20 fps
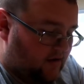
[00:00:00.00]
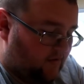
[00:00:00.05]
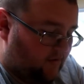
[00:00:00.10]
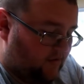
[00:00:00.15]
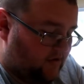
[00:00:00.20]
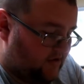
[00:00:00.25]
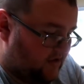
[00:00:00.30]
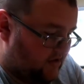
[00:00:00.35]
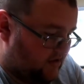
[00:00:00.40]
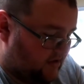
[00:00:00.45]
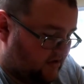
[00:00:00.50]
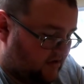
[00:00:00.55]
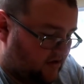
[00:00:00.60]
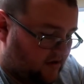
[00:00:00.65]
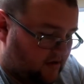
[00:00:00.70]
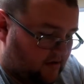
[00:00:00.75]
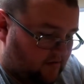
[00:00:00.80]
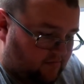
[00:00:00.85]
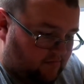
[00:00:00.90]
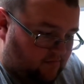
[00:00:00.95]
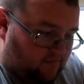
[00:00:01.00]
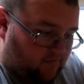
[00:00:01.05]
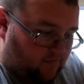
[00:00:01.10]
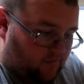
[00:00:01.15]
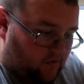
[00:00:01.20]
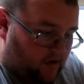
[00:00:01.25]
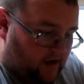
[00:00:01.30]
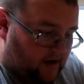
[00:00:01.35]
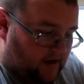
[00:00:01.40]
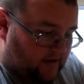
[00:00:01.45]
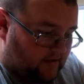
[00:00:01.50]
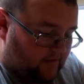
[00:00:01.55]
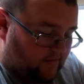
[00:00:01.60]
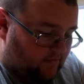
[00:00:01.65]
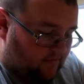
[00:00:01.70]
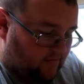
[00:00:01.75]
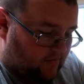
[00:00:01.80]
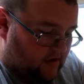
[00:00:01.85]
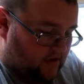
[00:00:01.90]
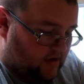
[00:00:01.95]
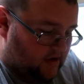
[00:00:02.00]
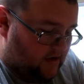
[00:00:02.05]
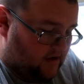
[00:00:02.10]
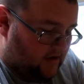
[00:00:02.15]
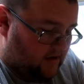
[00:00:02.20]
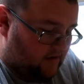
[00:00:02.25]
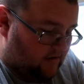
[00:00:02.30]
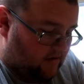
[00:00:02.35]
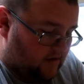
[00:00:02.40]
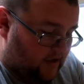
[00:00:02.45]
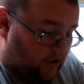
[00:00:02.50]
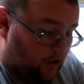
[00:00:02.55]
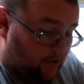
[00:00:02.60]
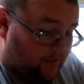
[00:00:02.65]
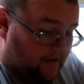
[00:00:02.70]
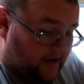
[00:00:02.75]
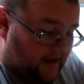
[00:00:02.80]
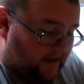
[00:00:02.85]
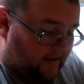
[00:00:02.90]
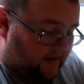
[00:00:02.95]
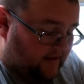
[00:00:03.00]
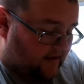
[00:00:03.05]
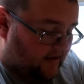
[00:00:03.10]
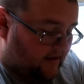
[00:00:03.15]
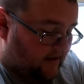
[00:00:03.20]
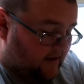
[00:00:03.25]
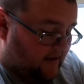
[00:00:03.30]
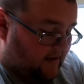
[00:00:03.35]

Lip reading: which has just got a wired an open end,